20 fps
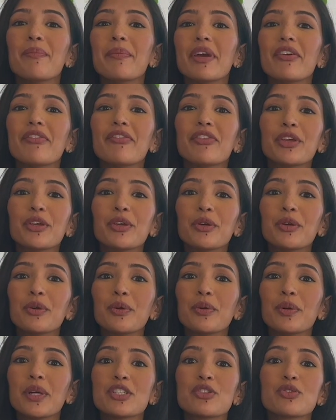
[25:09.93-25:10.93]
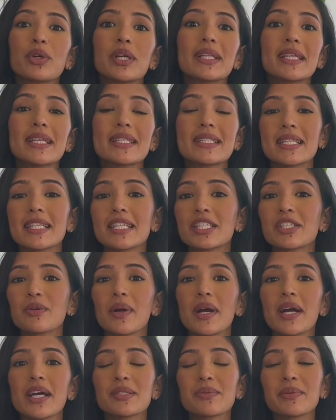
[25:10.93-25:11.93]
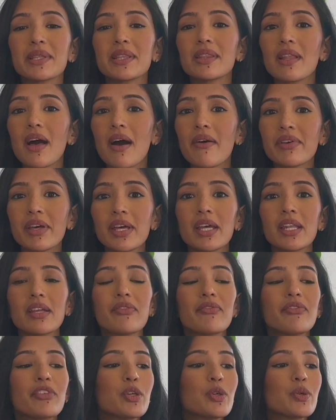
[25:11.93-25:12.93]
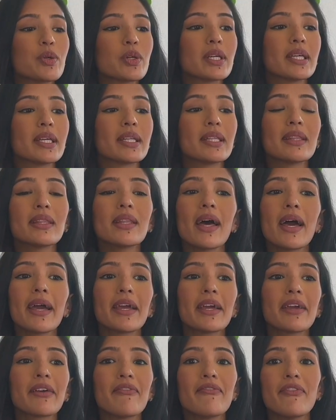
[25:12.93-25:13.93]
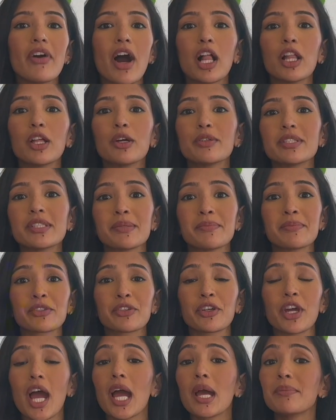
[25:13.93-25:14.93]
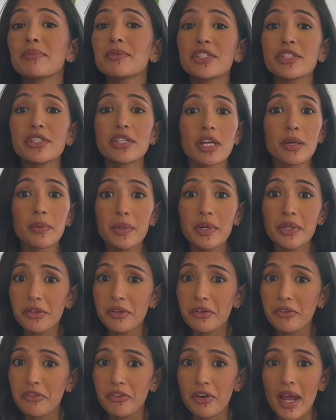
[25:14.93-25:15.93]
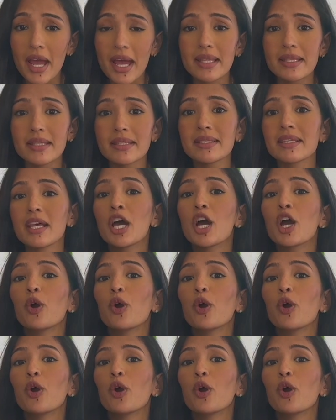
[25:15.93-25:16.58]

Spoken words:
If you enjoyed listening to us, we'd love it if you could like, follow, subscribe, share with your friends.